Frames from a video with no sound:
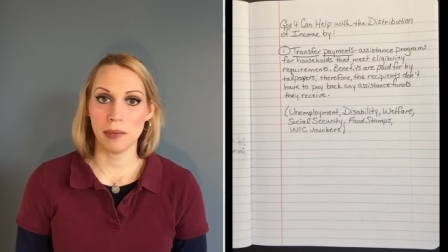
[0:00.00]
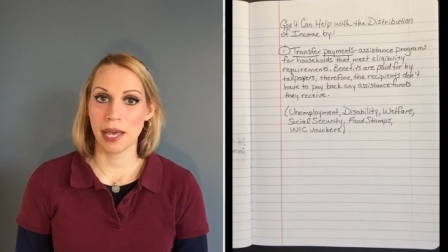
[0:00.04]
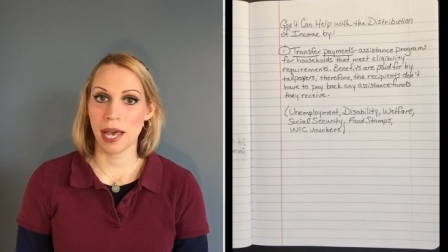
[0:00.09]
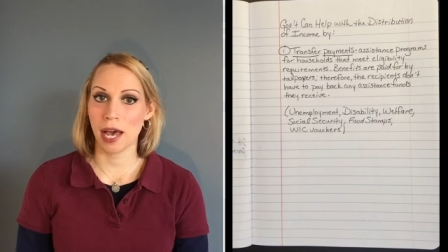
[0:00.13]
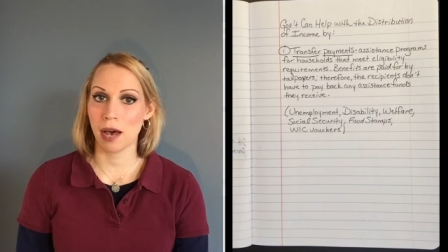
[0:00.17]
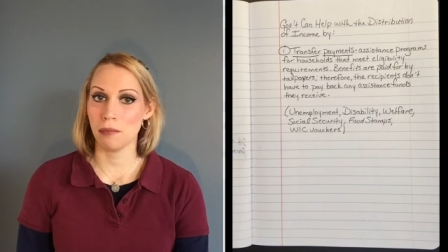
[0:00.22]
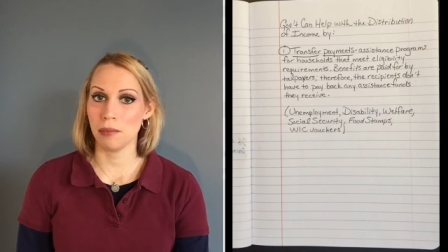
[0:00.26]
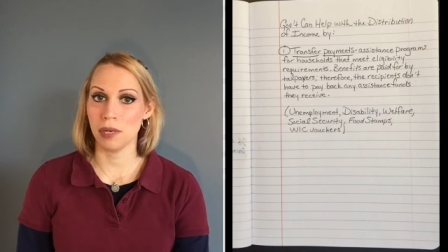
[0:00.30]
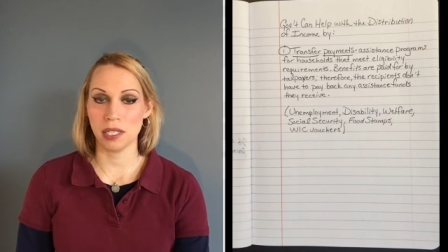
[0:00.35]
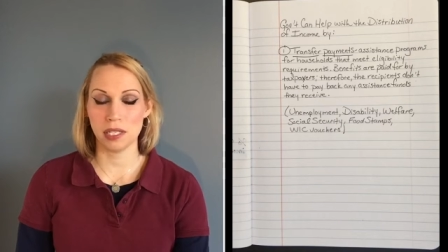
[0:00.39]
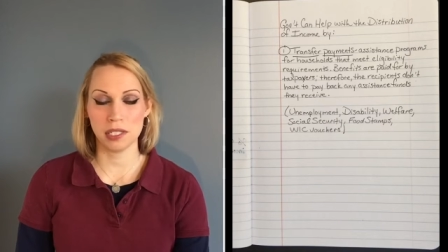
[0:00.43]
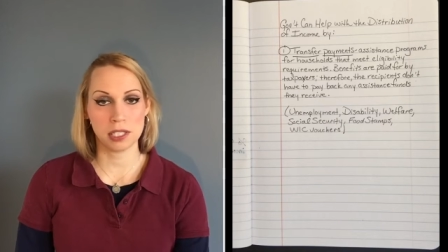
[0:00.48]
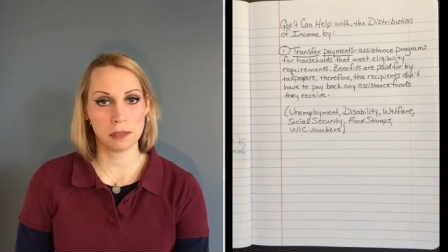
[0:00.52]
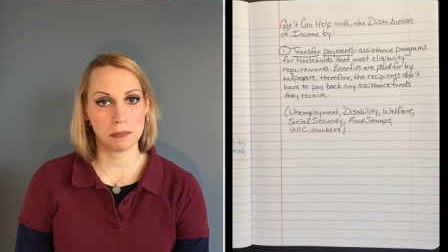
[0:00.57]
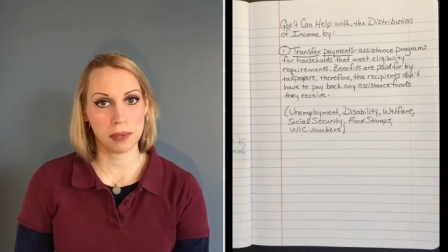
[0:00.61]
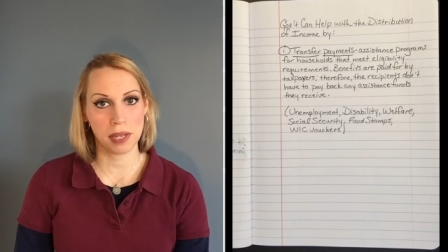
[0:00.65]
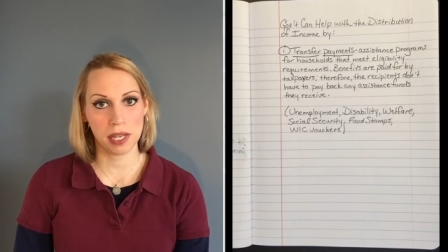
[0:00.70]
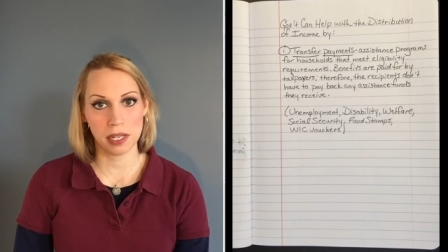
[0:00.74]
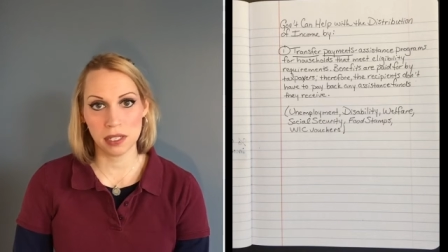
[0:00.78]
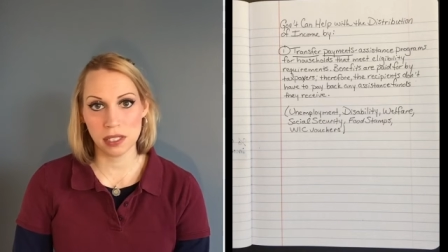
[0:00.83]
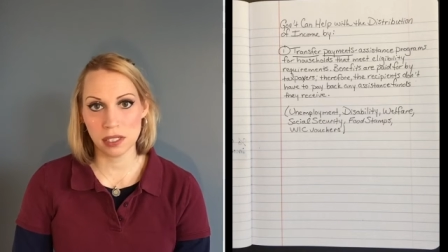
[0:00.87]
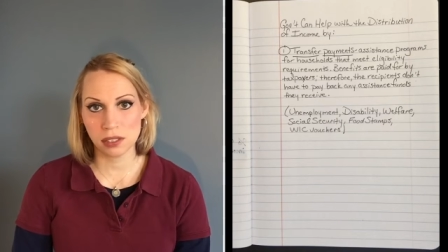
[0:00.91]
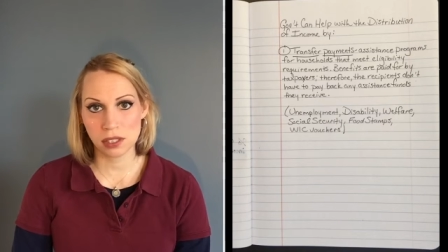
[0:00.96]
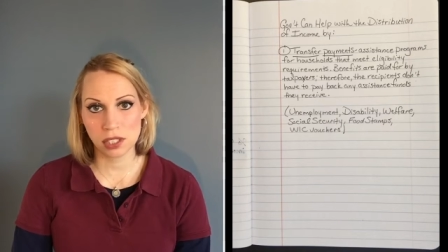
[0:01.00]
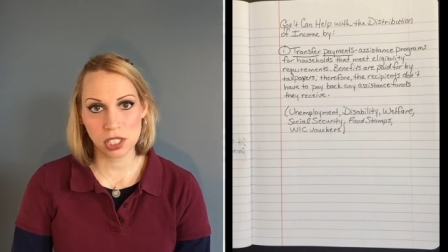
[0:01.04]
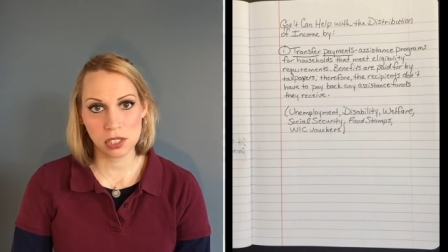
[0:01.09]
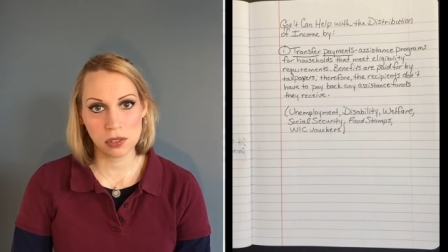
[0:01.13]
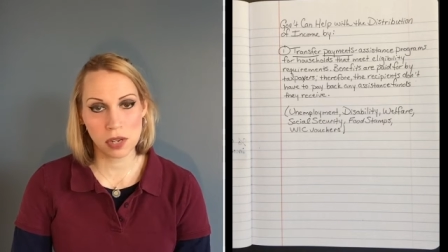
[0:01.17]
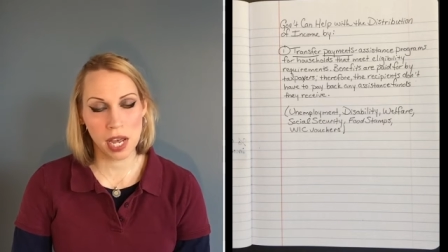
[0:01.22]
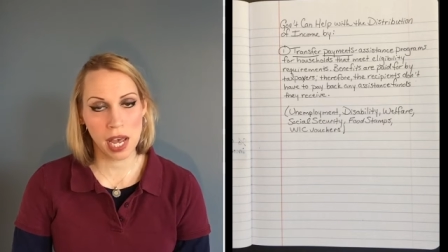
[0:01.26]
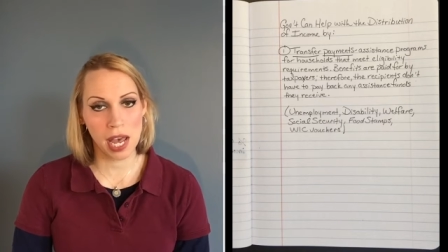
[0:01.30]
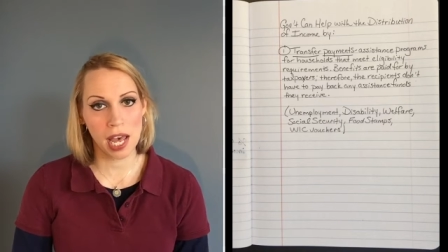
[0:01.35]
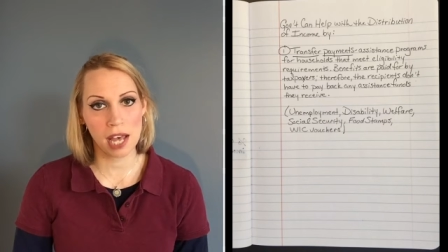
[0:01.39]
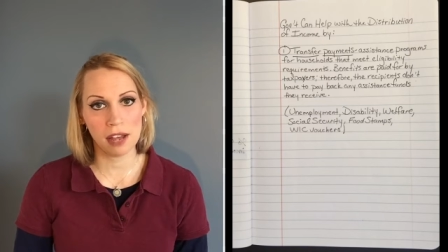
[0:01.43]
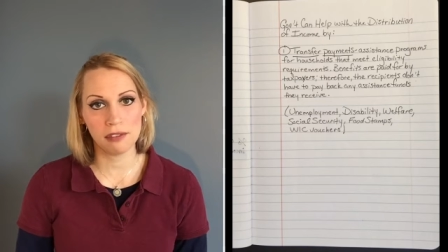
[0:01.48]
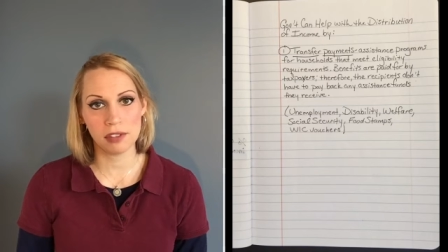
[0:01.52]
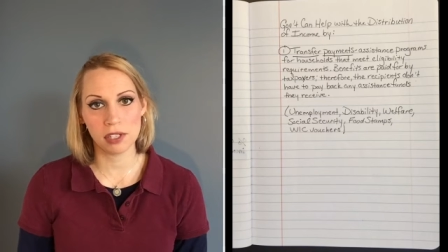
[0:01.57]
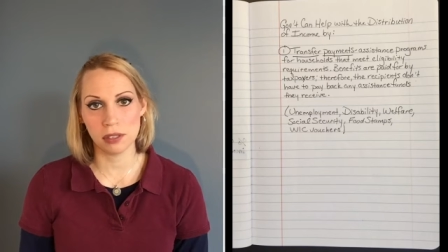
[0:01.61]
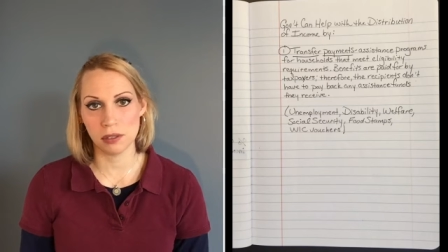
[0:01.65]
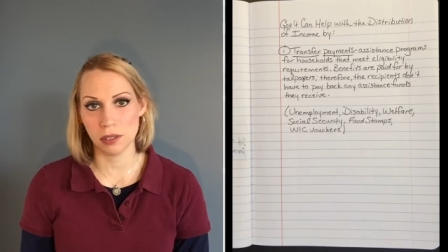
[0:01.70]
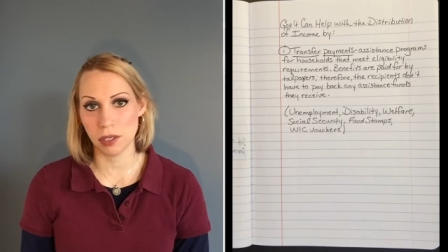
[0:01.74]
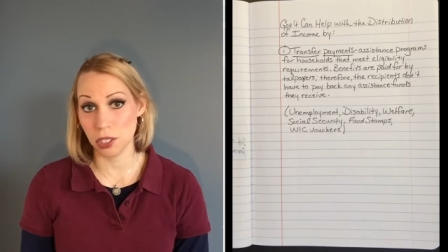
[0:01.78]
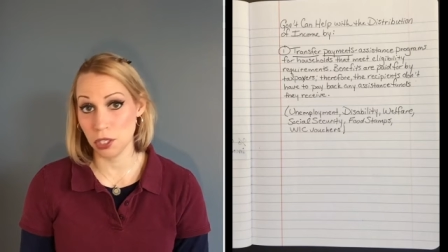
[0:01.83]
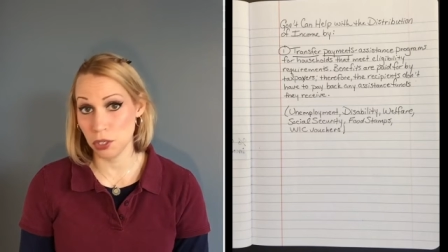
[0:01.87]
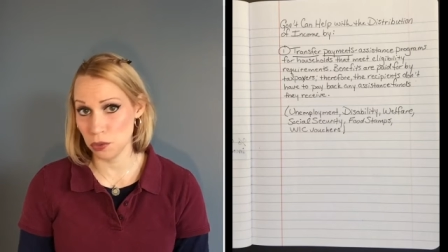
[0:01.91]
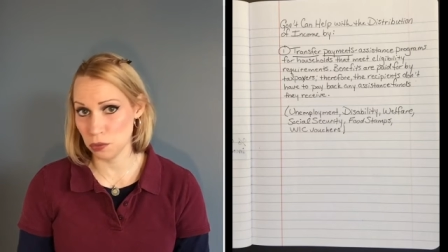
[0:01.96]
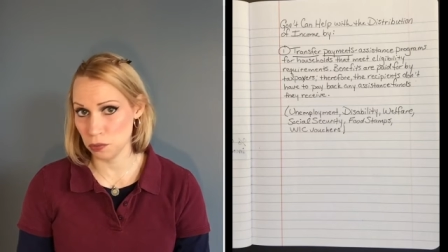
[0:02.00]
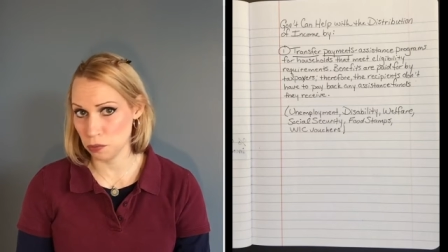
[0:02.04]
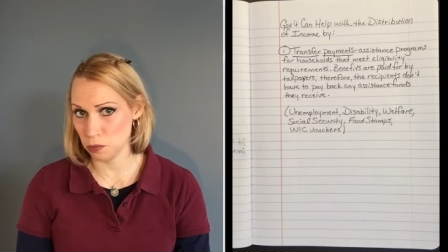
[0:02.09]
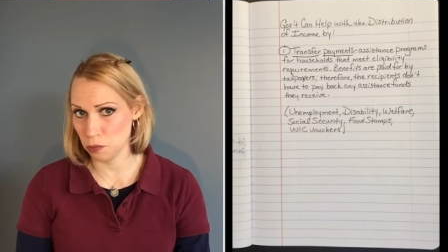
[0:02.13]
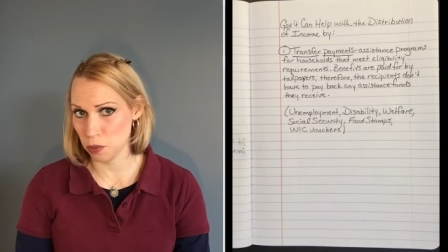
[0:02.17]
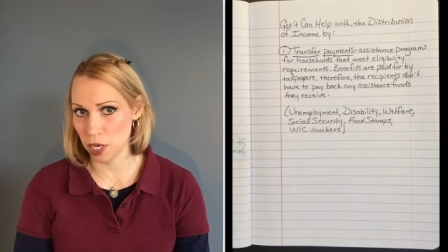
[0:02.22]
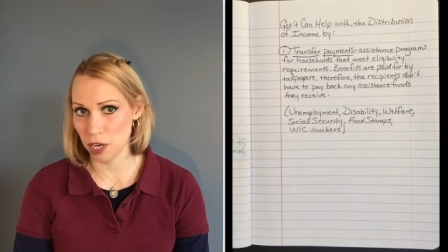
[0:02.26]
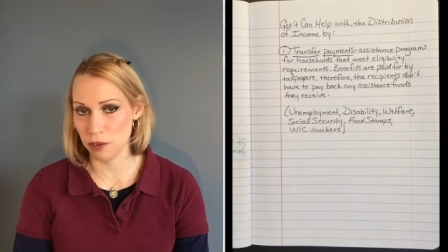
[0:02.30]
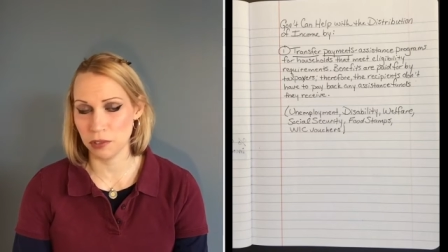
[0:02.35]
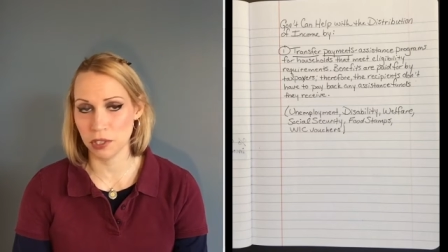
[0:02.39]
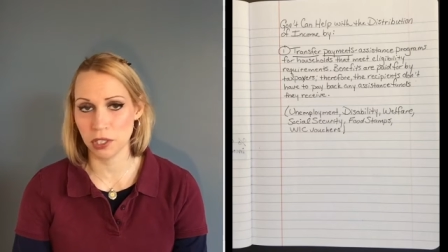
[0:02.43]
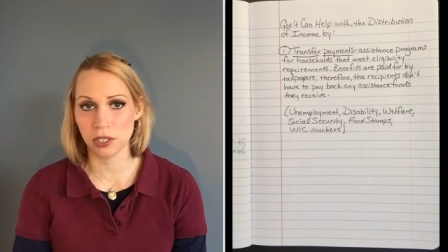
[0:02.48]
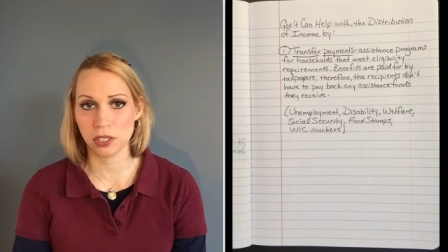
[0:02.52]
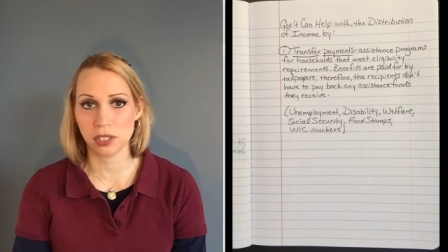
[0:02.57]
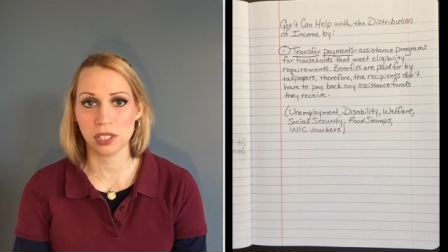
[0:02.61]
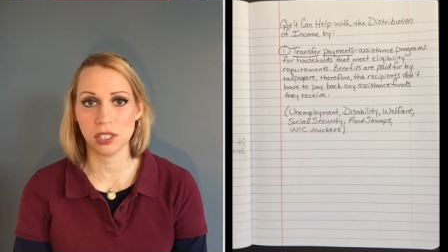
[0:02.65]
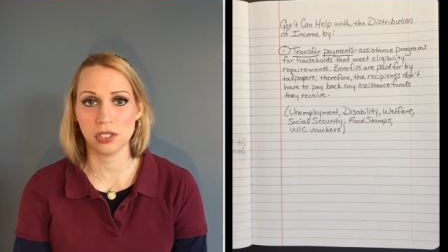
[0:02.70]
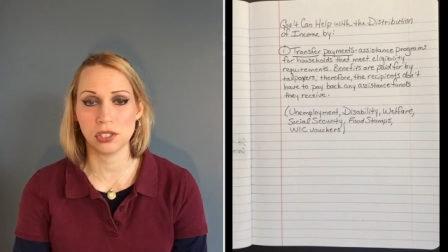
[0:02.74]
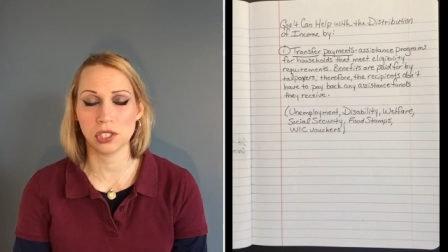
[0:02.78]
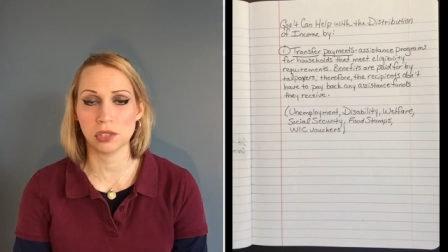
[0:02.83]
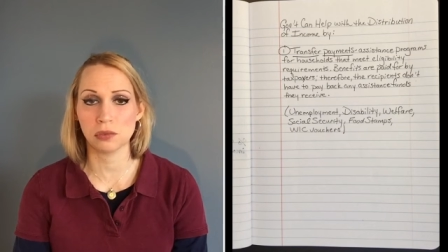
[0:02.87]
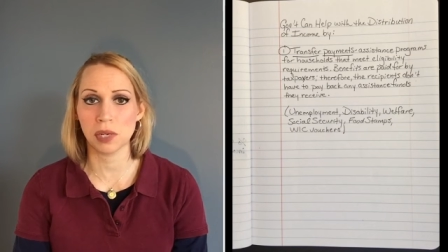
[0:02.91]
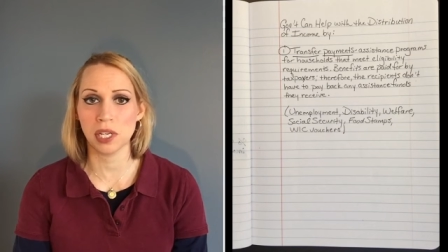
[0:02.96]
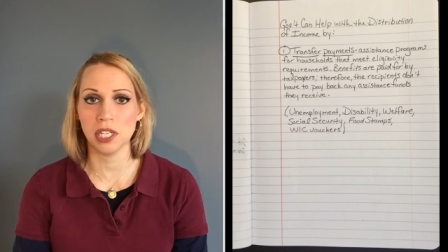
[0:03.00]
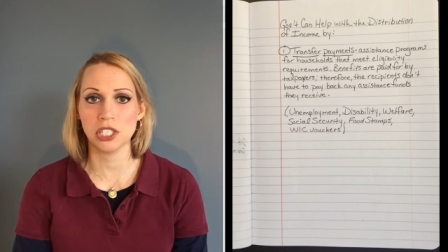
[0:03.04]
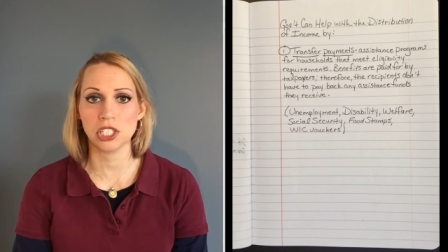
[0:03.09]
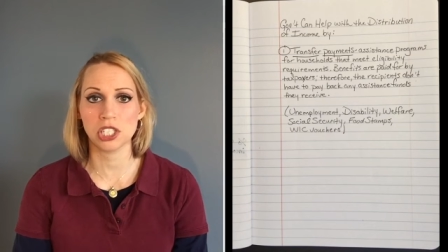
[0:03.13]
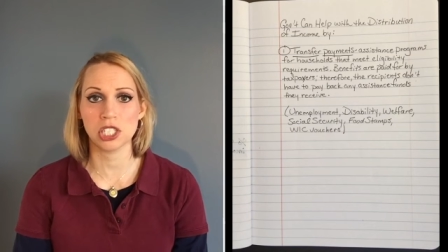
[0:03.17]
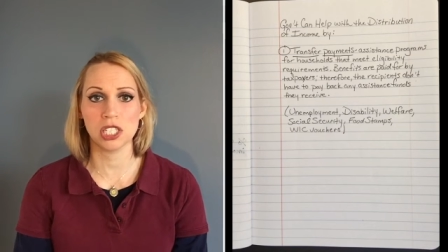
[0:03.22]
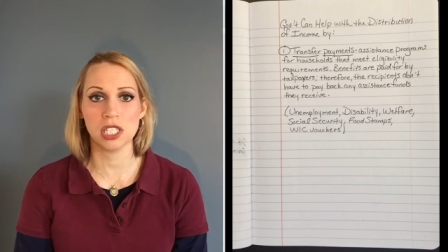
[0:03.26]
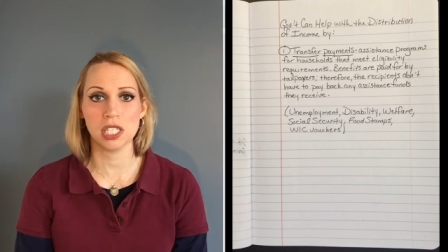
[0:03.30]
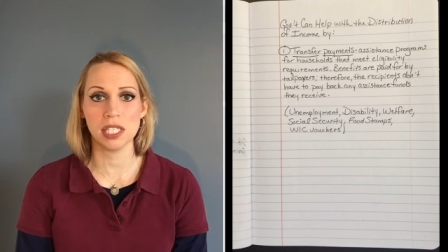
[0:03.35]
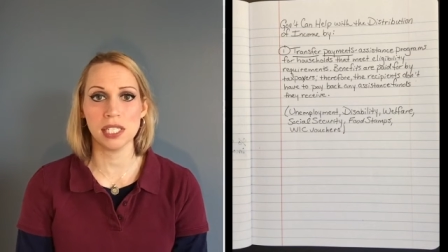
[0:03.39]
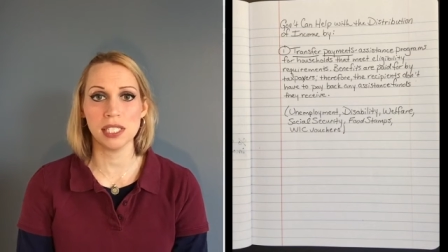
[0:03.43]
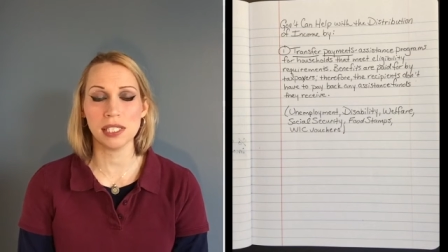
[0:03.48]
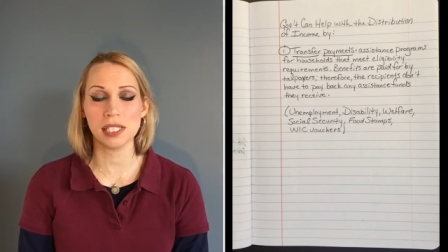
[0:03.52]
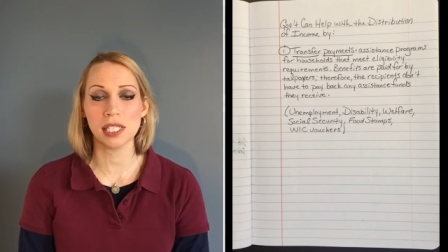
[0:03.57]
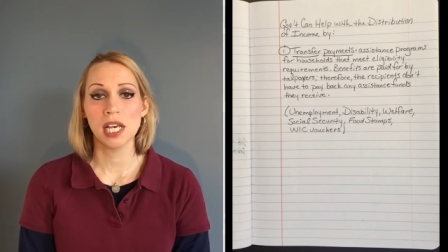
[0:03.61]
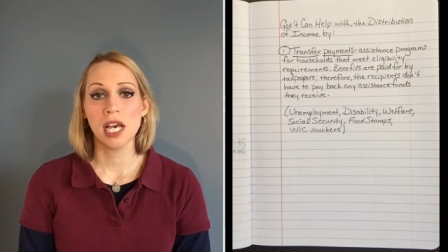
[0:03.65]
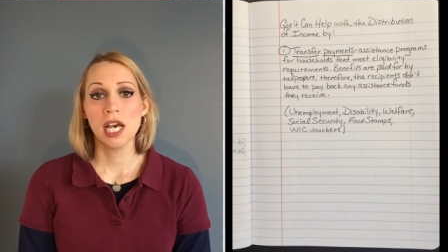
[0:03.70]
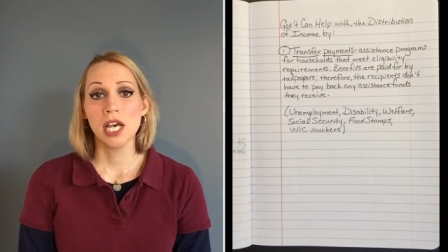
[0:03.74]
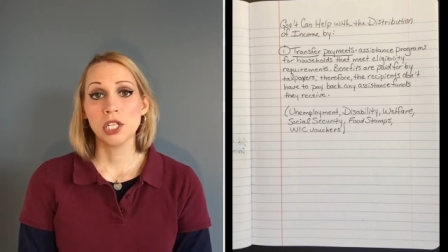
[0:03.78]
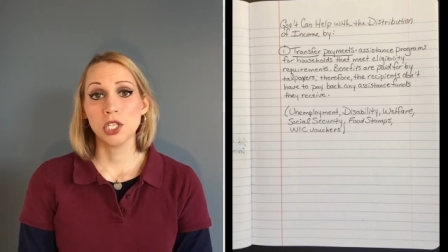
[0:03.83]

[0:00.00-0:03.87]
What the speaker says: how many dependents you have and whatever your situation is,